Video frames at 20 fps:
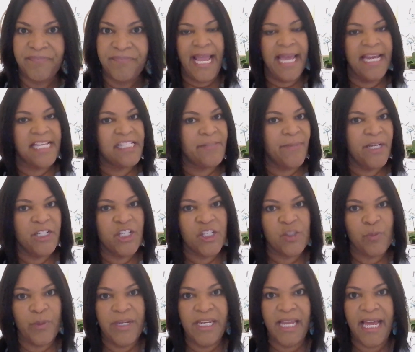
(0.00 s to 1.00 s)
And as much as
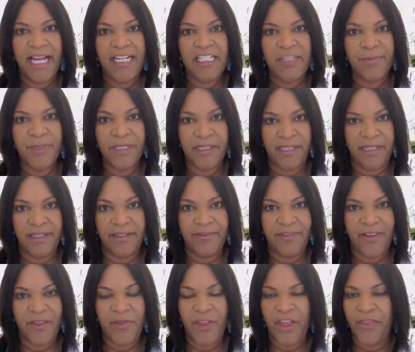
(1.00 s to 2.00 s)
we like to believe
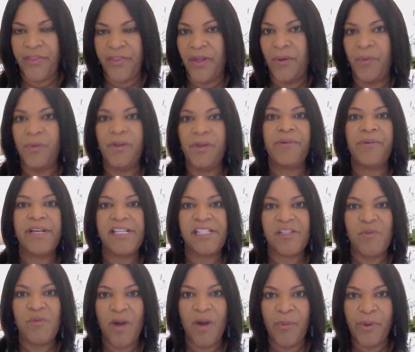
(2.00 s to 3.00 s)
that the only
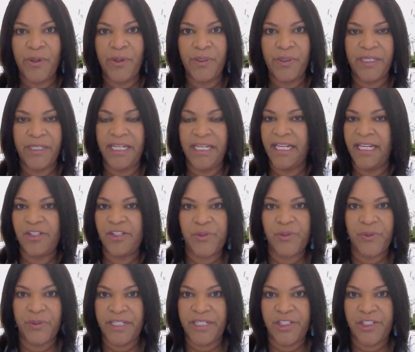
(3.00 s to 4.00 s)
reason why we're looking at
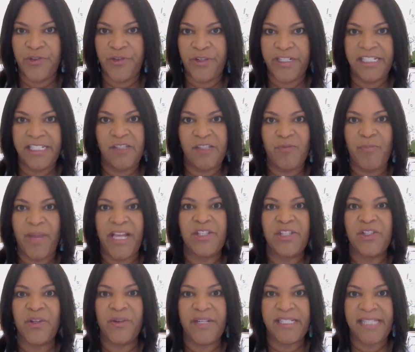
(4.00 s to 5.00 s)
school districts is
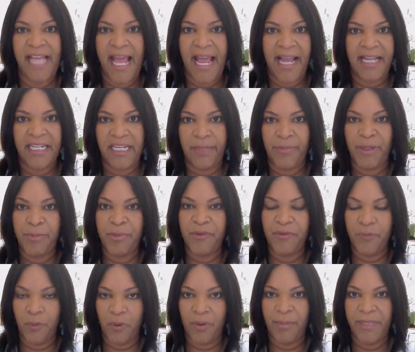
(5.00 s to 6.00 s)
based on its academic
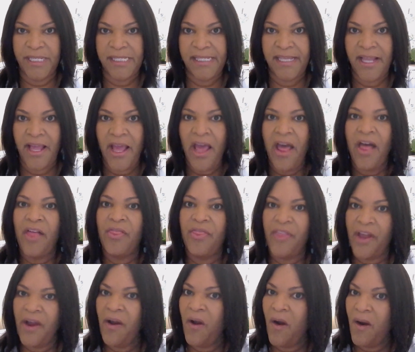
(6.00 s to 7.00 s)
performance,
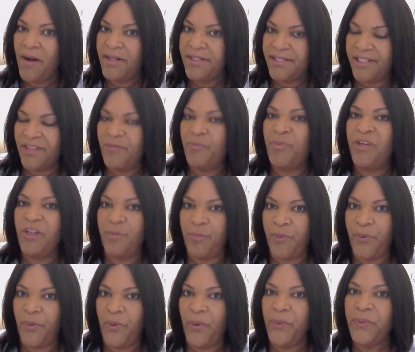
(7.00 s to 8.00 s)
there are some
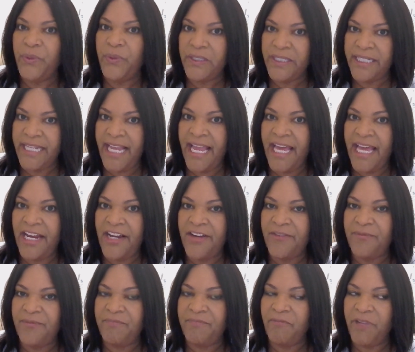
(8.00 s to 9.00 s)
people who look at
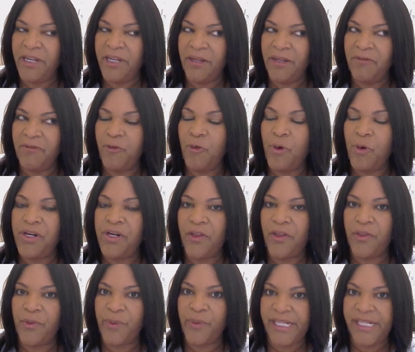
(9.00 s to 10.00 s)
it, well, for
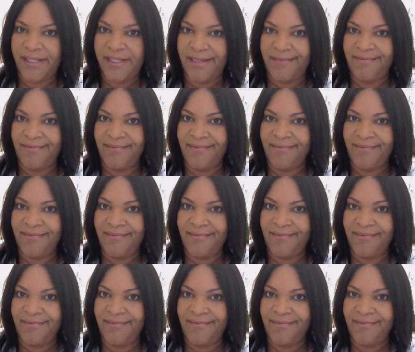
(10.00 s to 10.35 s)
another reason,